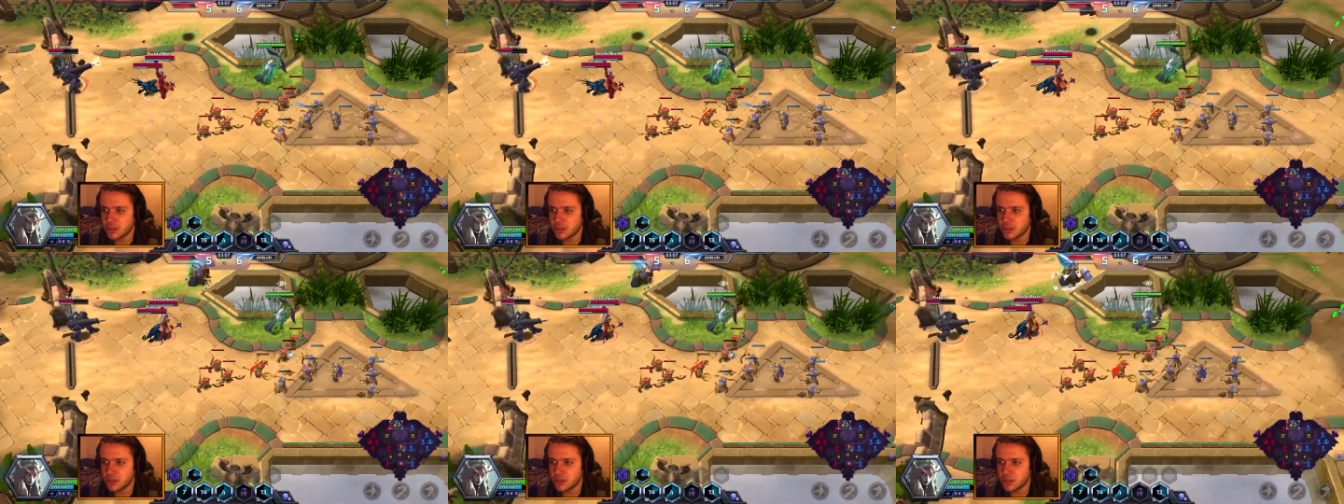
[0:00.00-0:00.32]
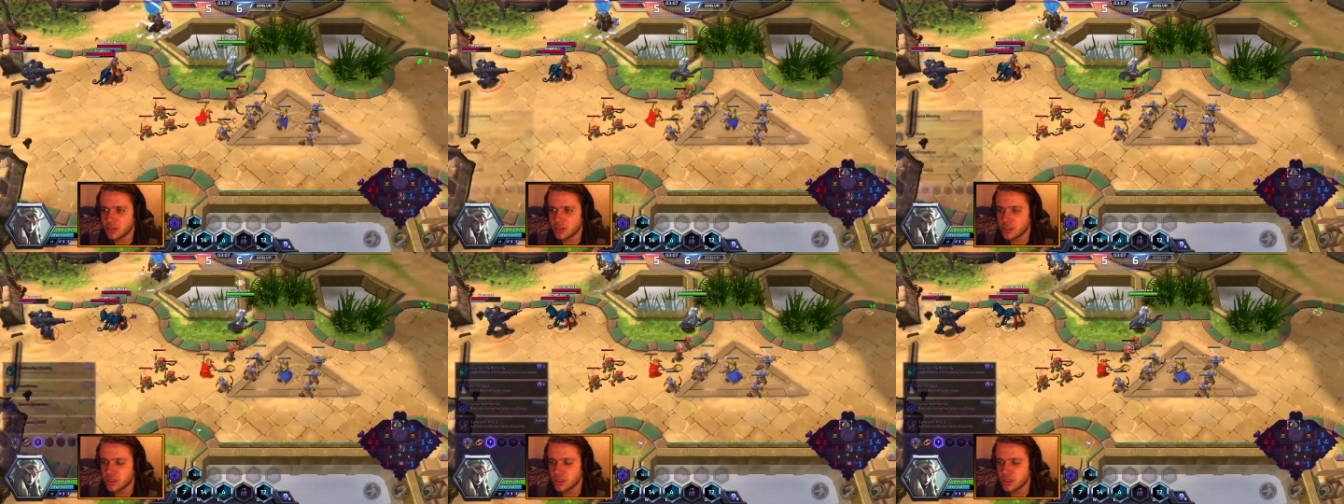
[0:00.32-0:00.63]
you
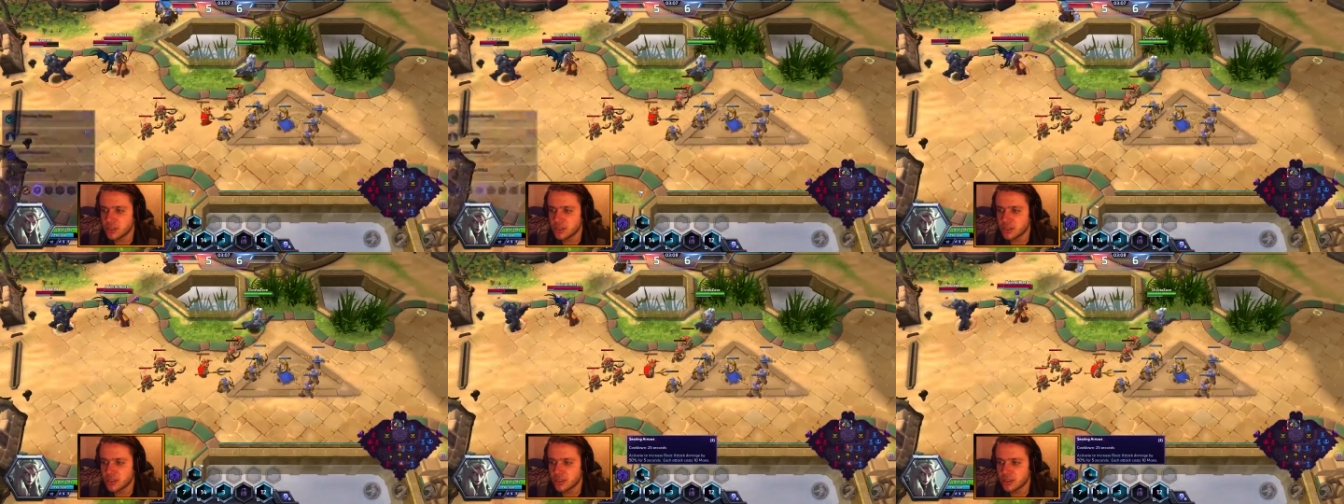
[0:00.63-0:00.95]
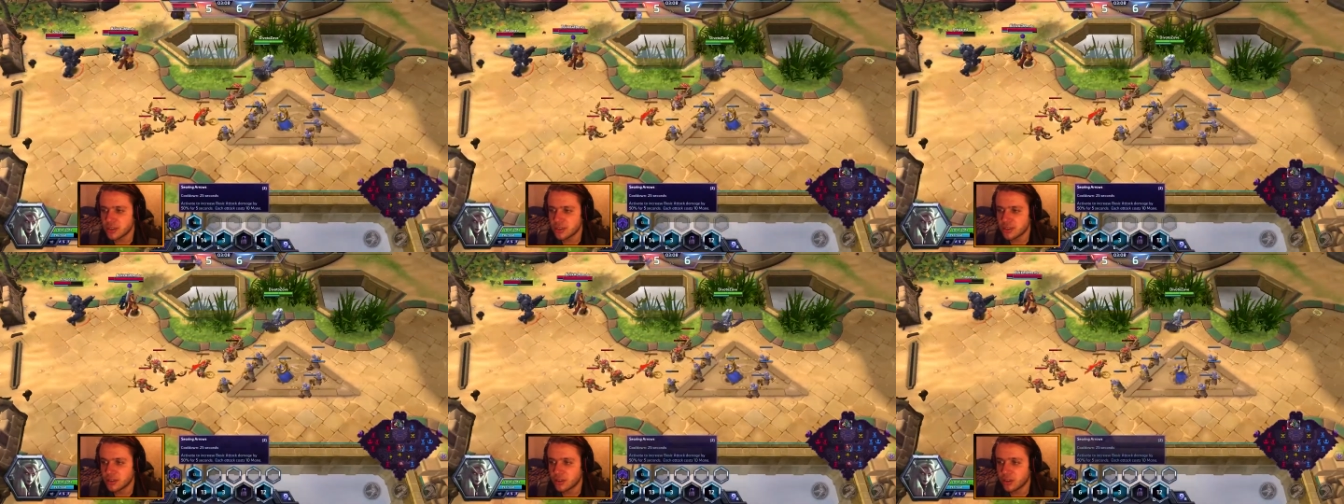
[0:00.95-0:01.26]
just
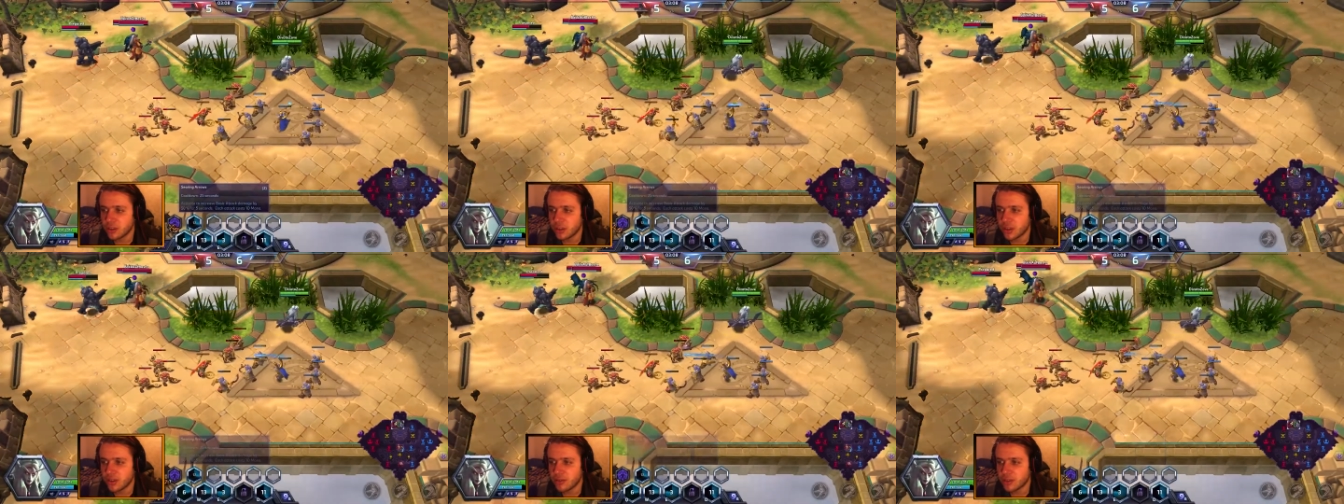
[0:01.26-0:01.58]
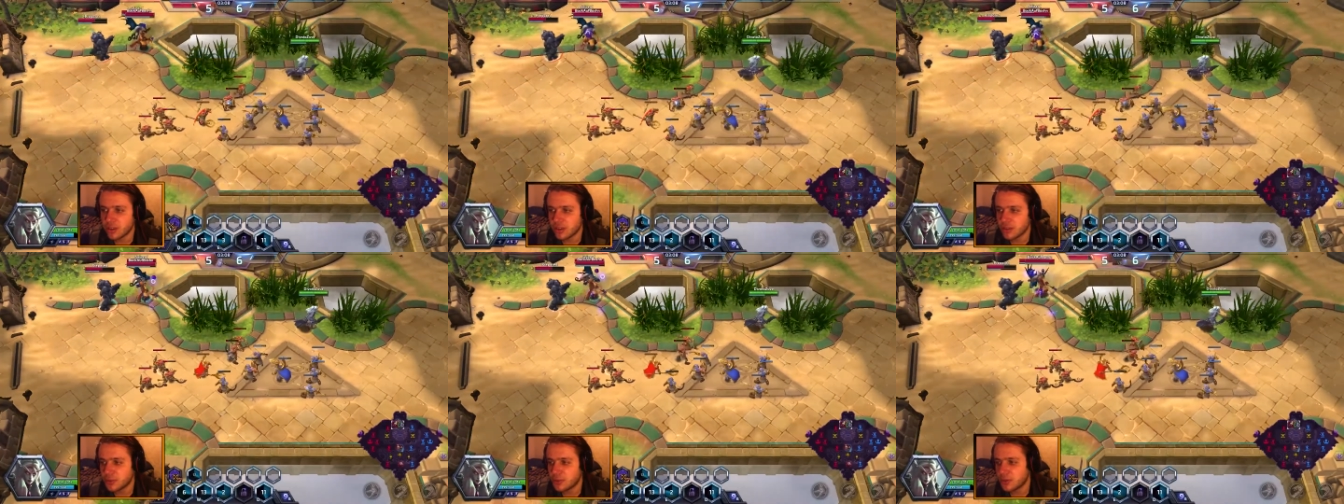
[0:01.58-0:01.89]
don't have
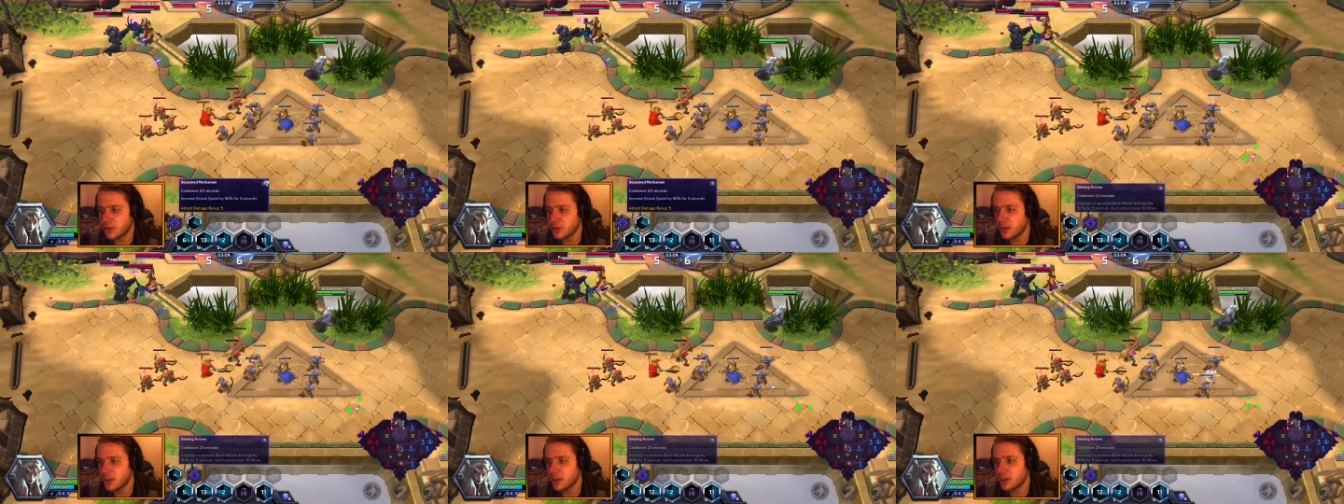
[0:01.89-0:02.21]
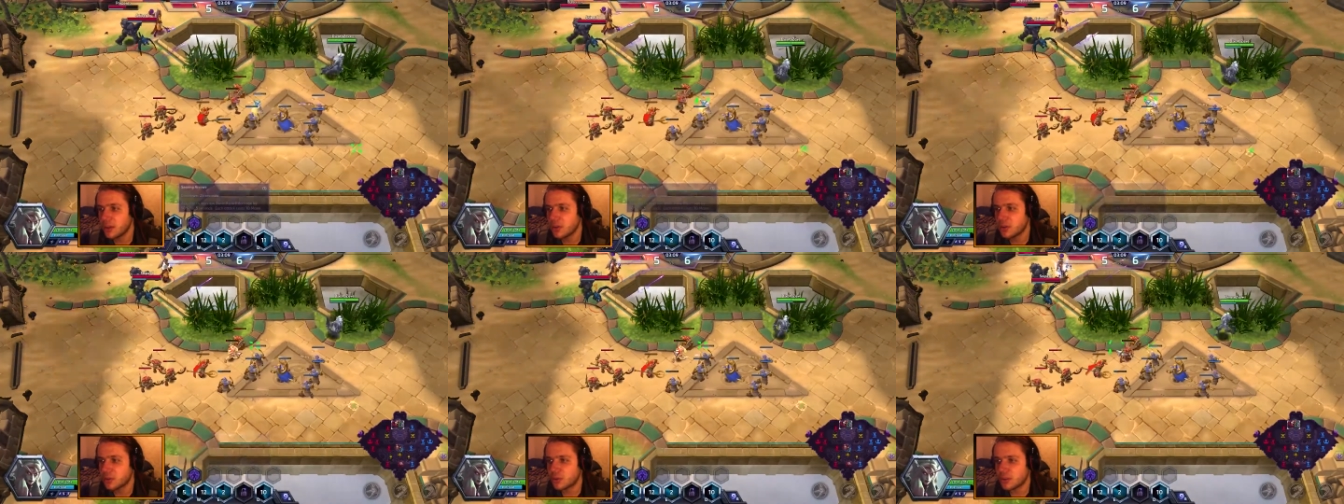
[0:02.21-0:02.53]
enough
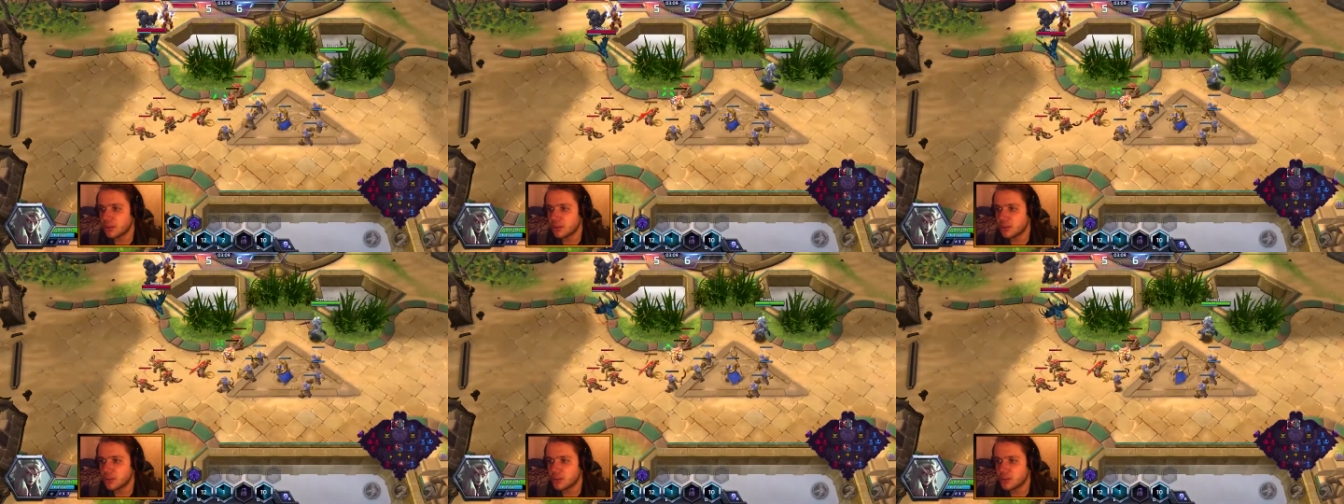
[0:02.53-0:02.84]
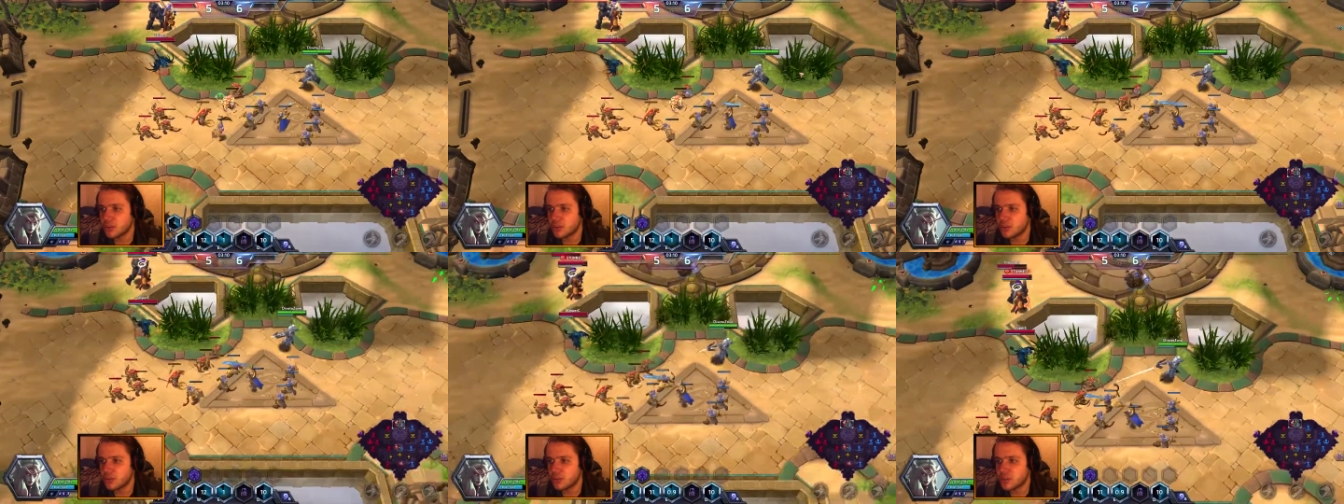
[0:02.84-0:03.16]
to contest
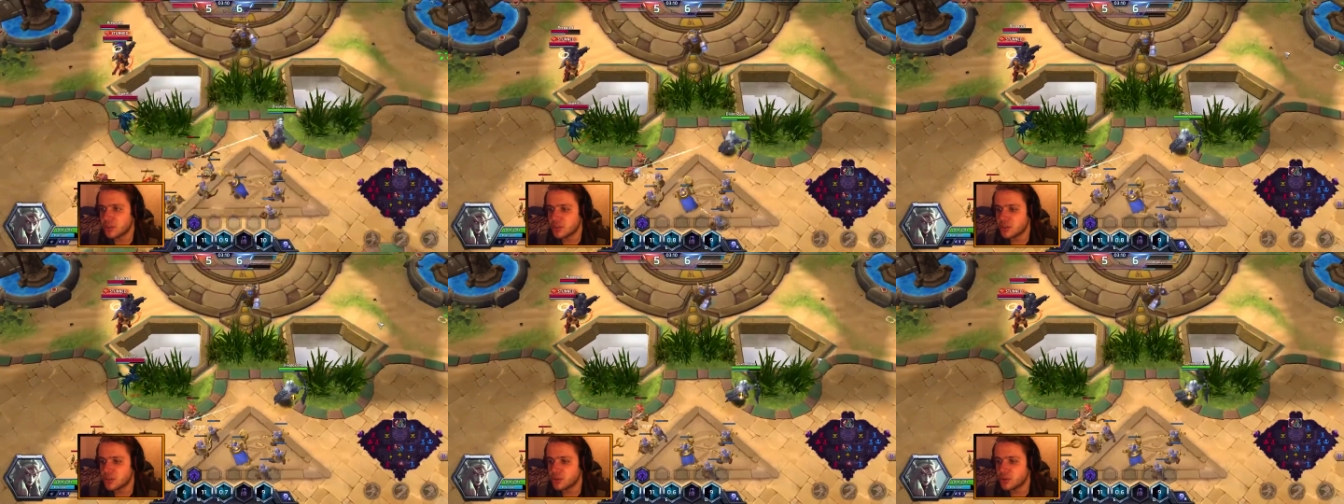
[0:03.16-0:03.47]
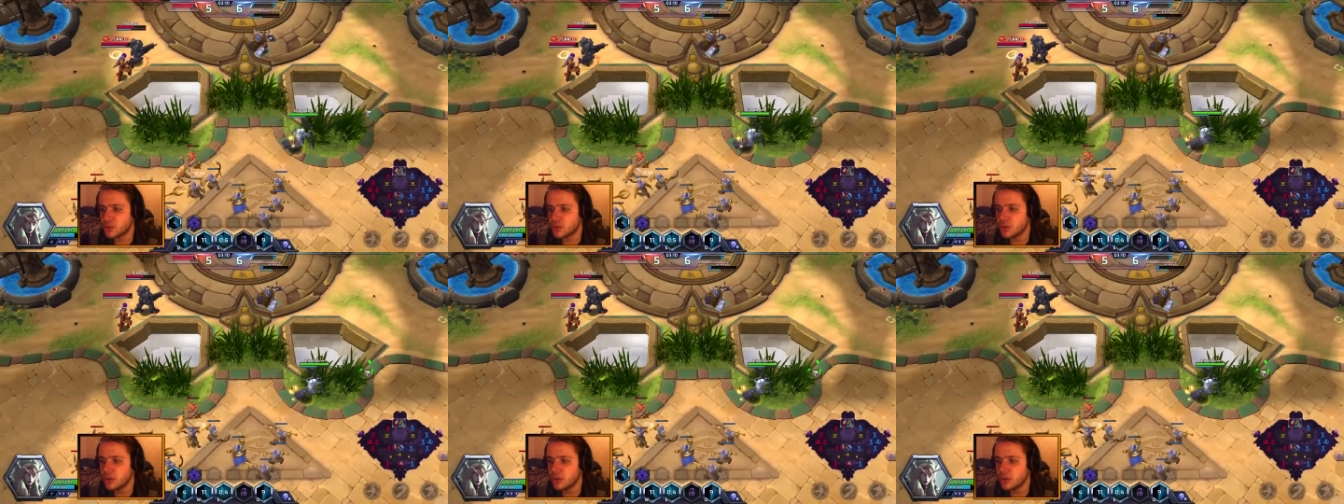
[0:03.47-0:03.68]
3 versus 2.